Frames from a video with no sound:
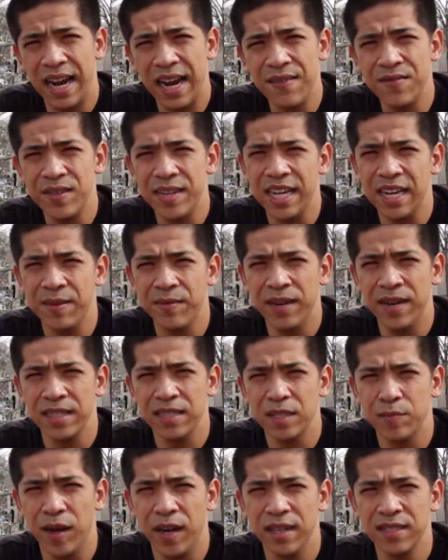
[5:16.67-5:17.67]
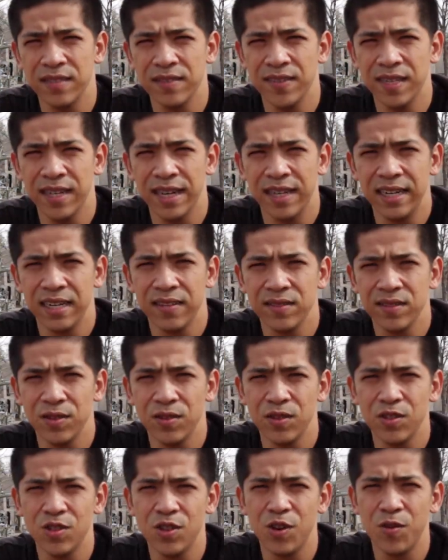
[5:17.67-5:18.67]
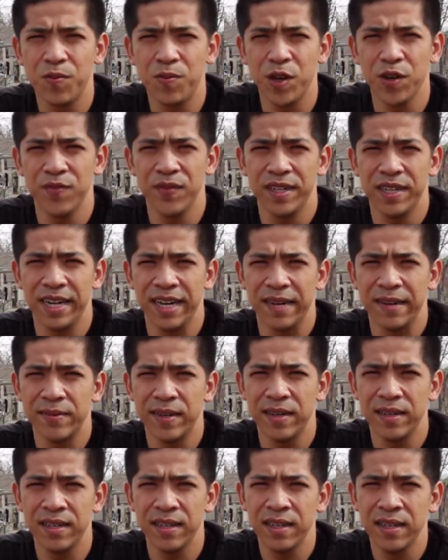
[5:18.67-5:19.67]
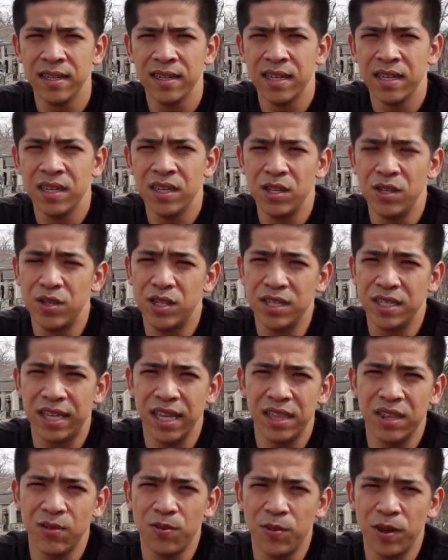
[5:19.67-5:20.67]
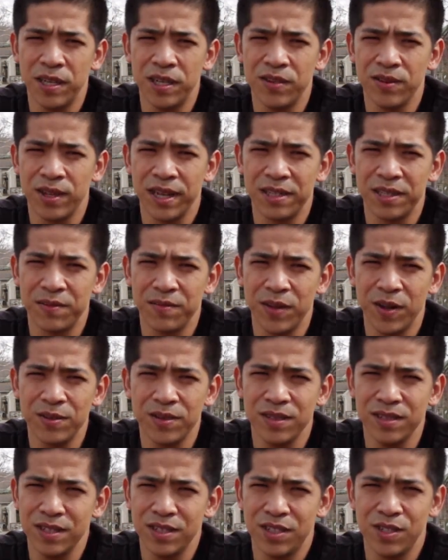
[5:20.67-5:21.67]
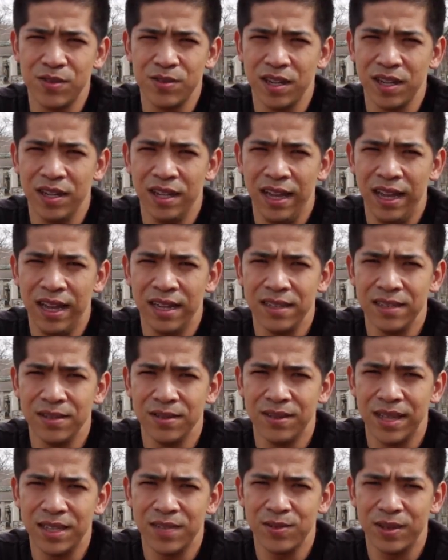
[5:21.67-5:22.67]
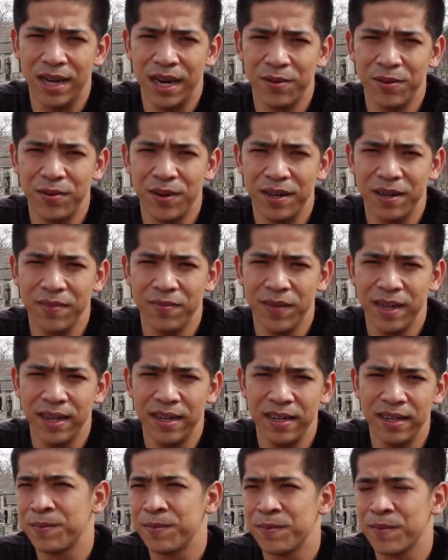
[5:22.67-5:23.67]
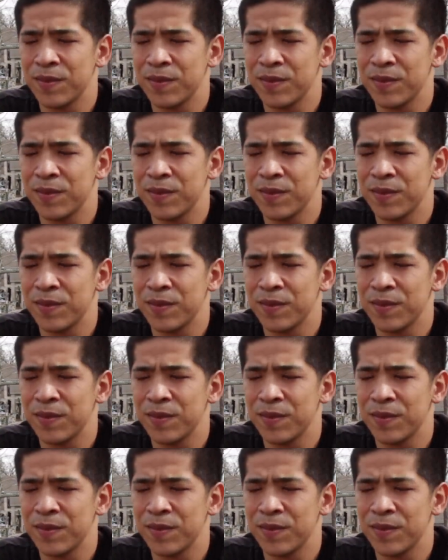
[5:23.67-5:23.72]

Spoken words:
every camera has its positive and negative, so there's no perfect camera. You just get the one you like the most and just use it a lot, so that's what I would recommend.